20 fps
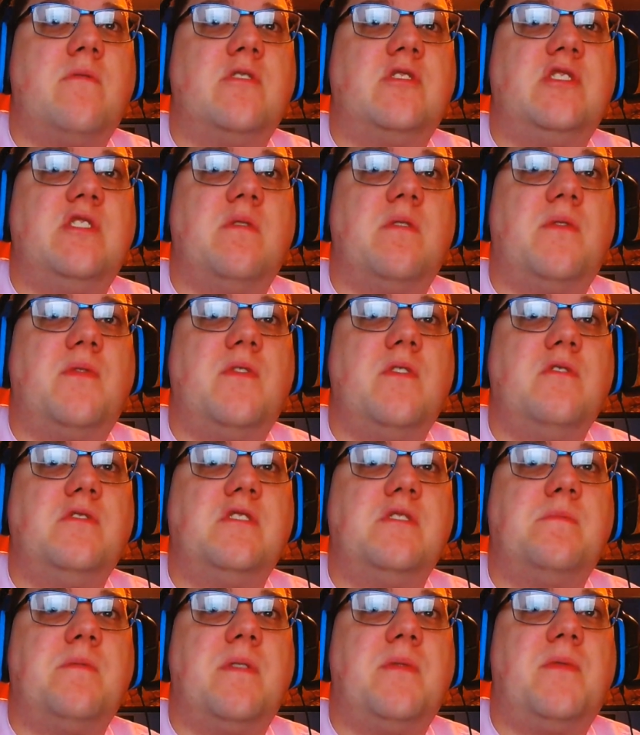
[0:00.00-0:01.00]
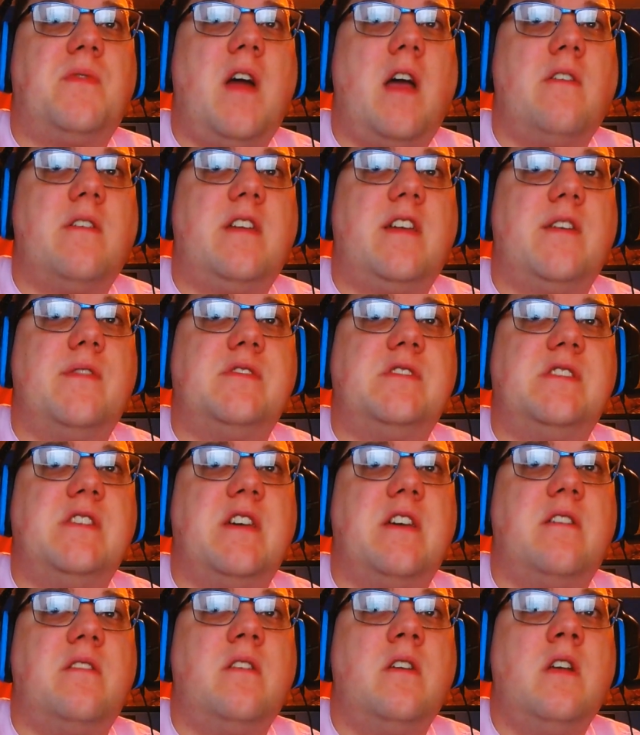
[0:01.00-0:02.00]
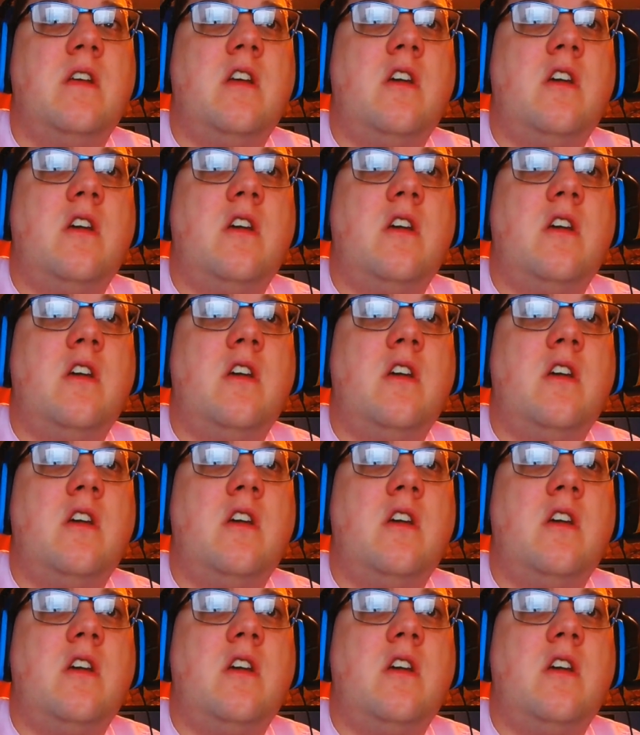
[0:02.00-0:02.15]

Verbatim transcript: which she refuses, but finally gives in.